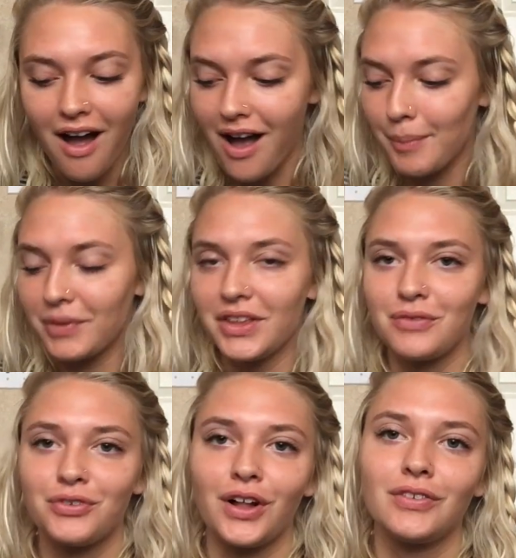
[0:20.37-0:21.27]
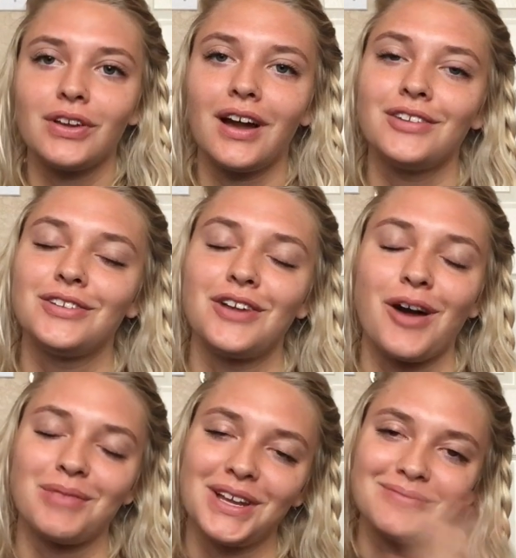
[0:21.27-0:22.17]
Um, and then for all of you guys who
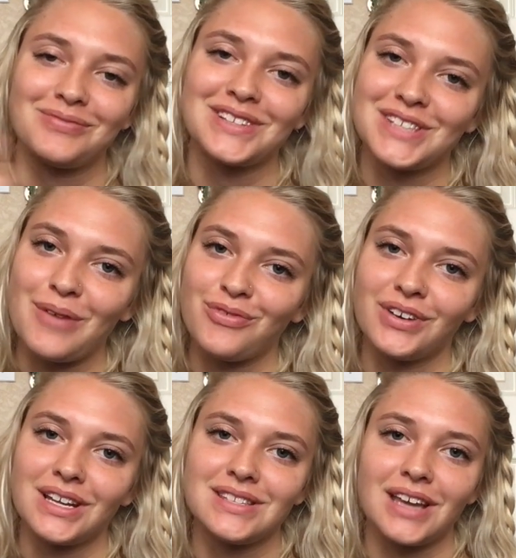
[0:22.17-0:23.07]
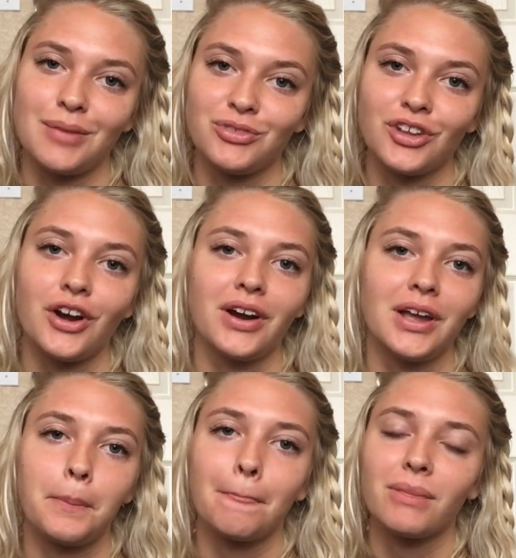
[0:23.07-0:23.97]
know me, what's up, friends? I'm
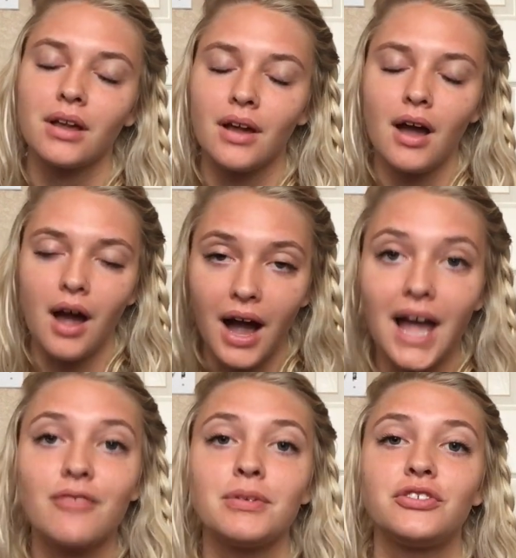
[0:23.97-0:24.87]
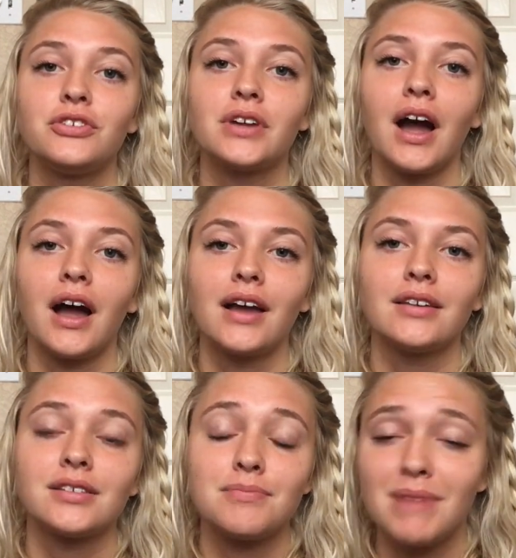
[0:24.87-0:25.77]
sorry I have missed you
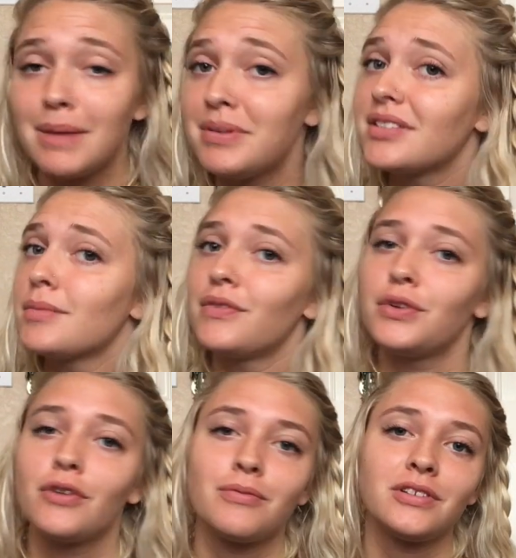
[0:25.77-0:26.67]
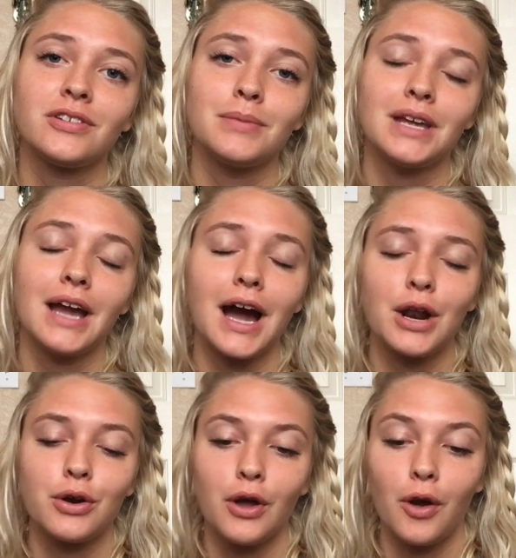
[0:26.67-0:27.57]
guys. Maybe some of you have missed me. I
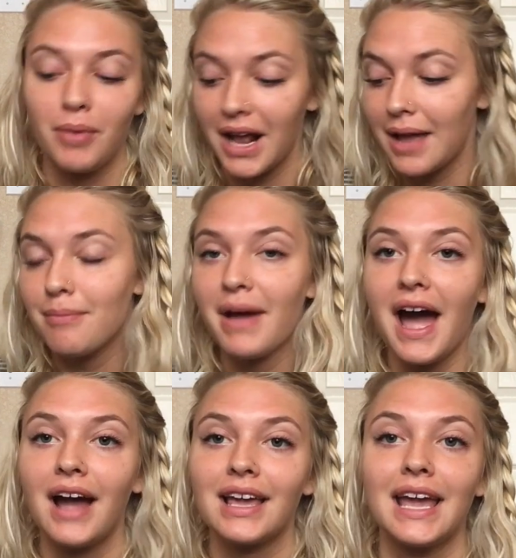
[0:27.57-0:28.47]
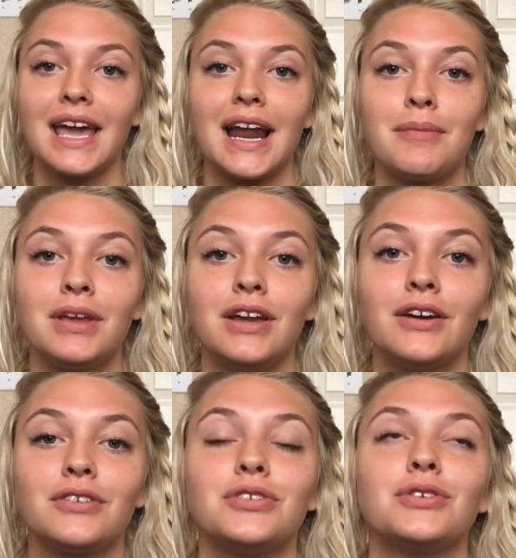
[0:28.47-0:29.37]
don't know. But I am back and I'm
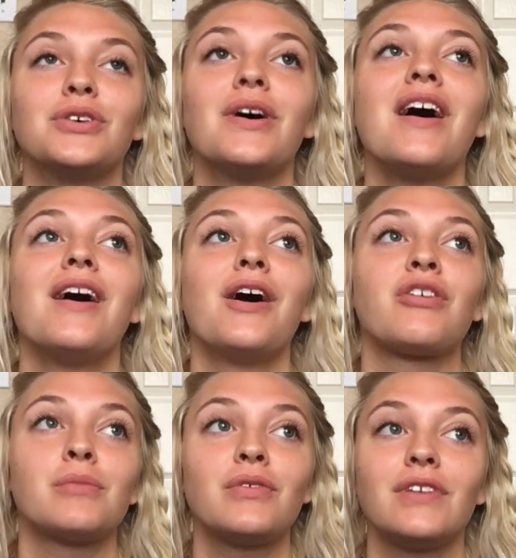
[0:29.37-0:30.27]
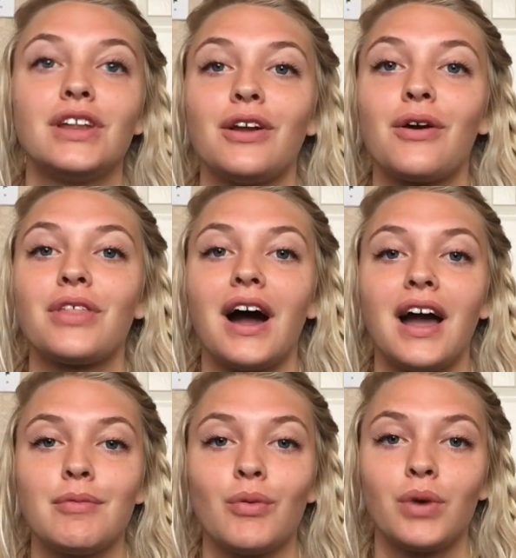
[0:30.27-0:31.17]
here to film a video that I
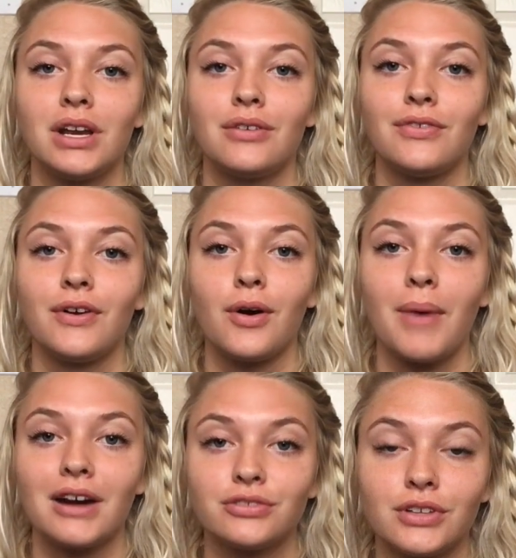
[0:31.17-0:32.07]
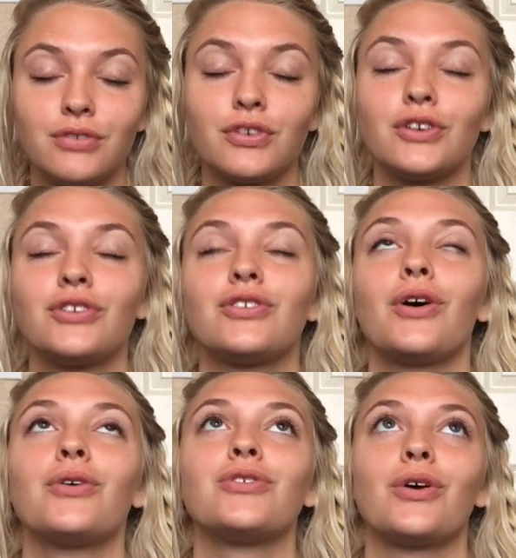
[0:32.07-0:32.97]
have been wanting to film actually for
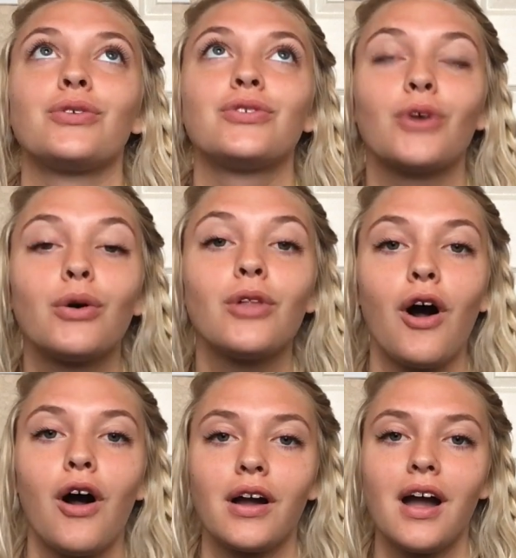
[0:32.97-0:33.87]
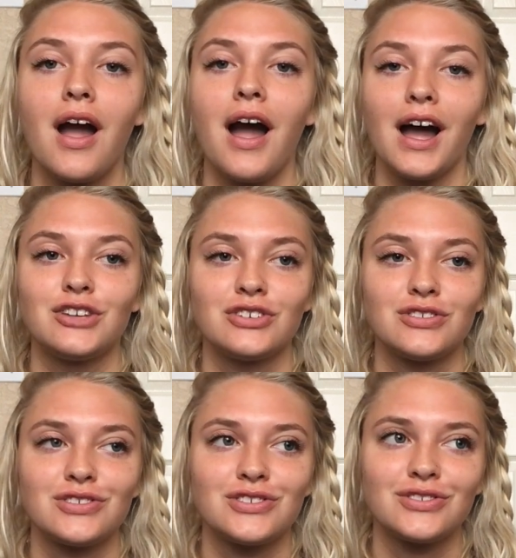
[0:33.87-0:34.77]
so, so, so long. I
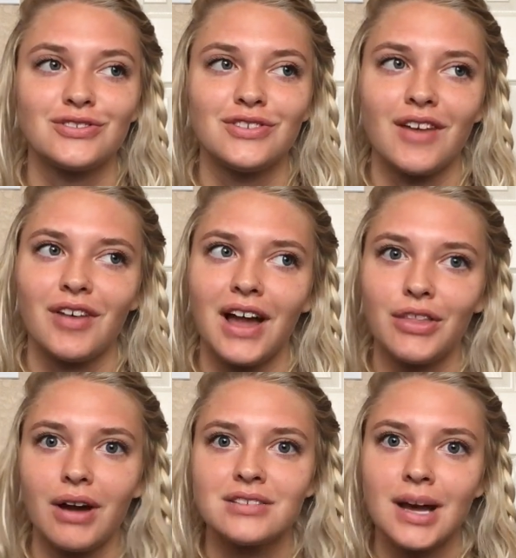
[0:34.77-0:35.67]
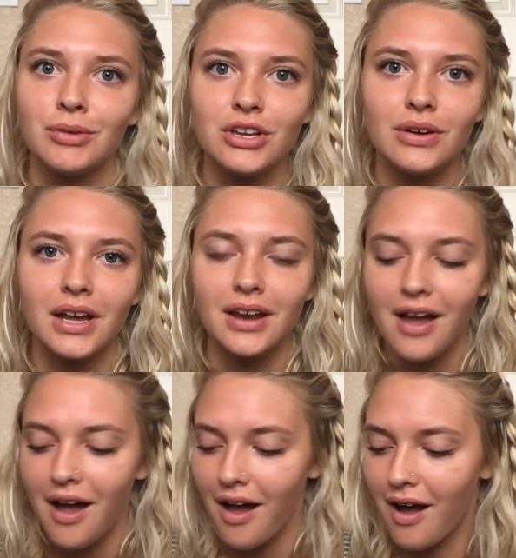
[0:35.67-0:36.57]
just never had the right time to do it.
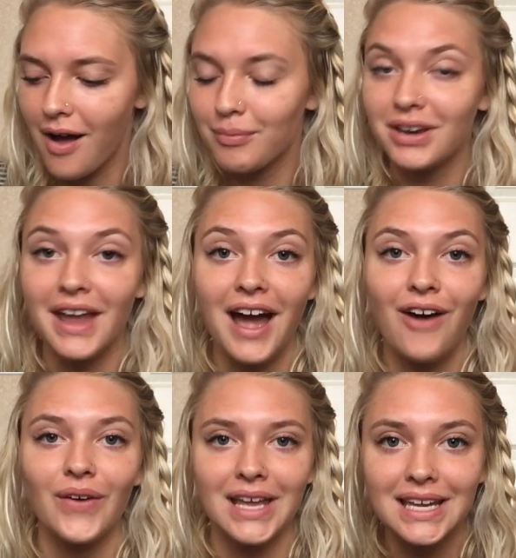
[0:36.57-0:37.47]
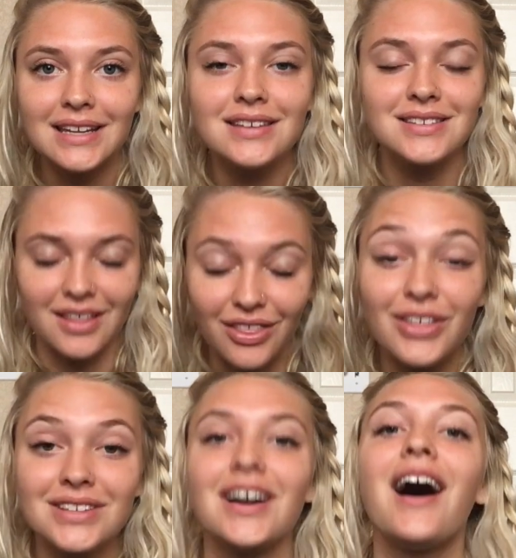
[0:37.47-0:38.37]
Um, but now it is
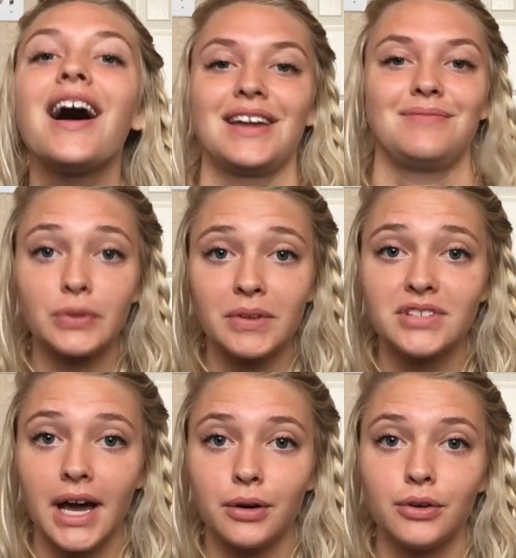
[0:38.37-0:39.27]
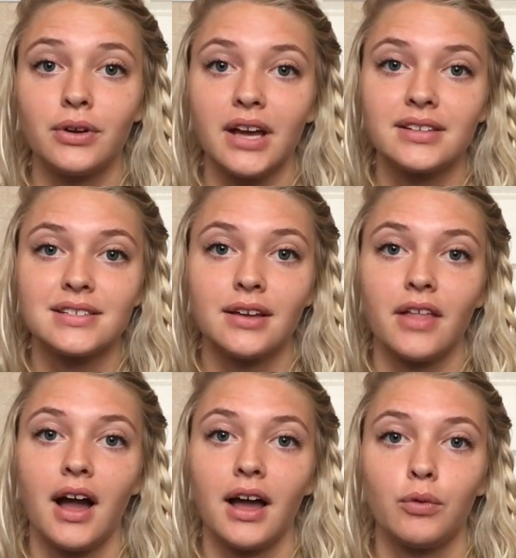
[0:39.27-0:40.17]
the time. From the title, you guys can tell
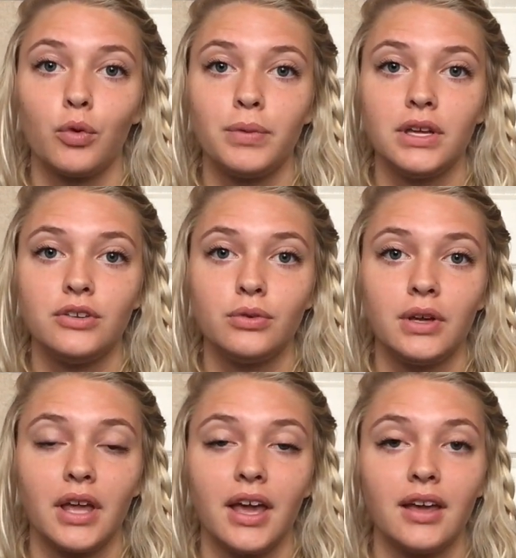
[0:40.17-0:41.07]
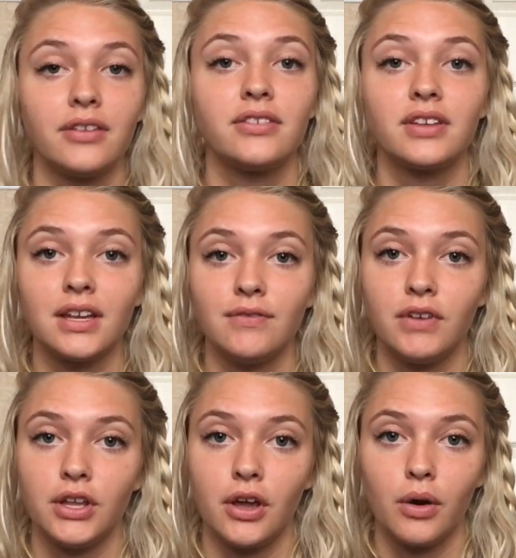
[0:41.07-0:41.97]
that I will be doing a skin
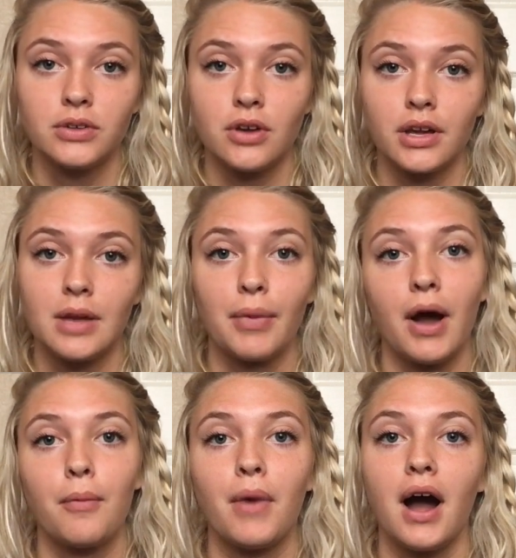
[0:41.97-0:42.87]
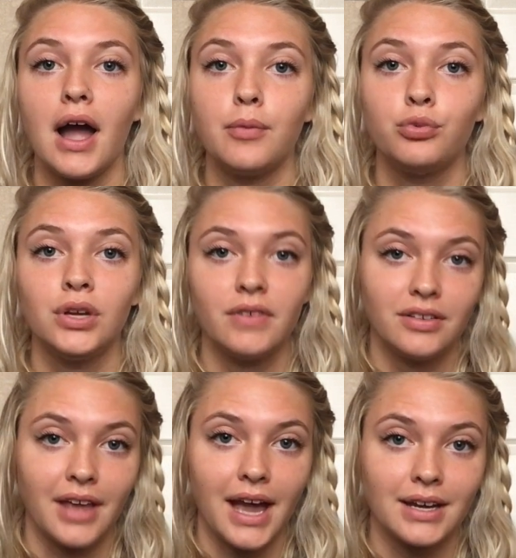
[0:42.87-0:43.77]
video and talking about my
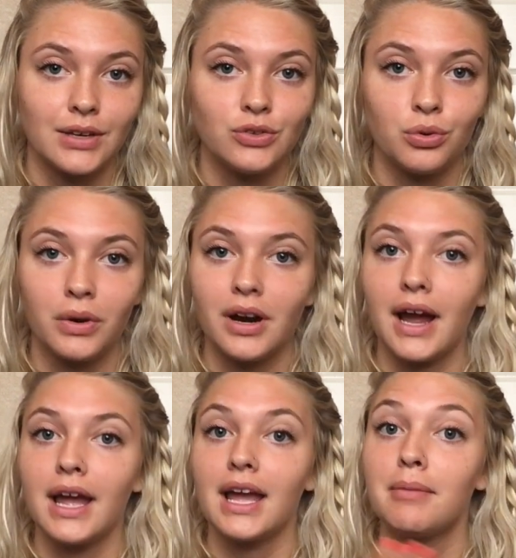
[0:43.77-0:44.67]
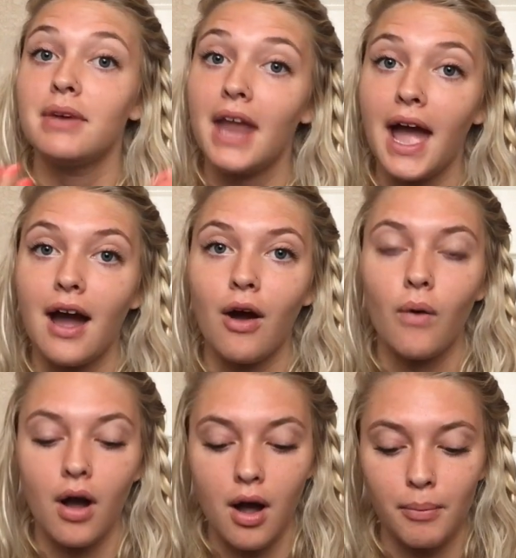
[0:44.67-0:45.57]
previous acne to where I am
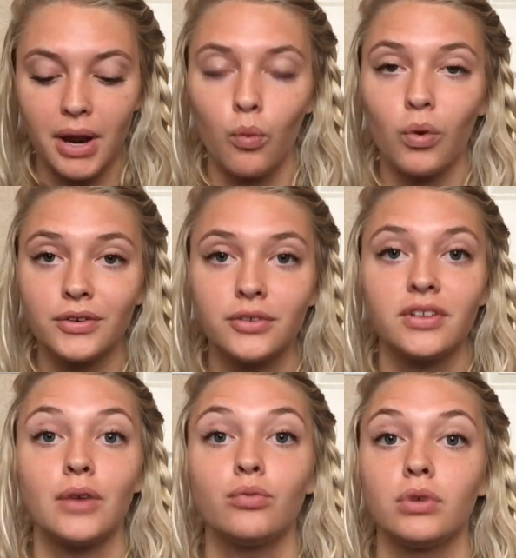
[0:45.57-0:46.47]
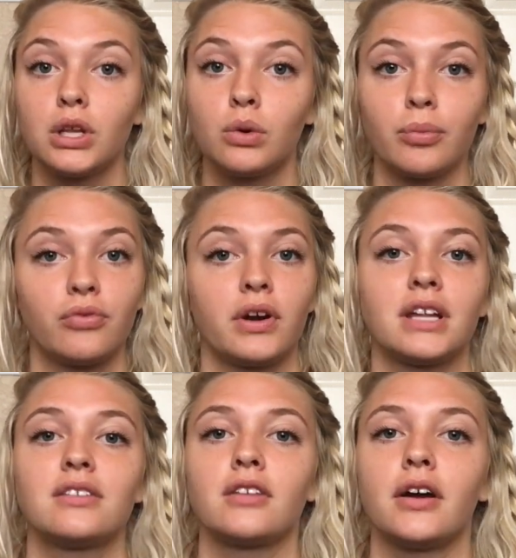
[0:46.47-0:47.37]
now. Um, but I want to say really quick before I
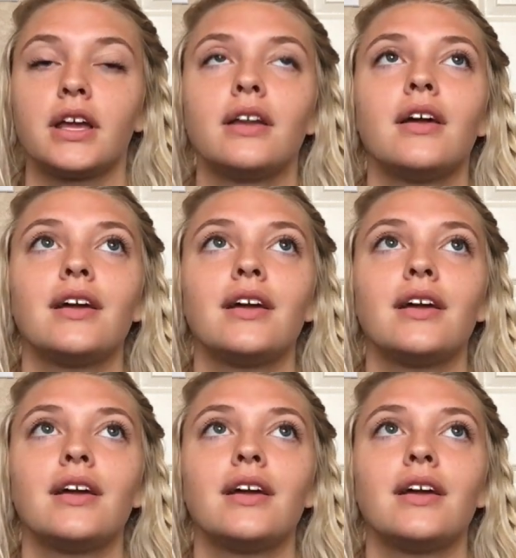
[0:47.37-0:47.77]
get started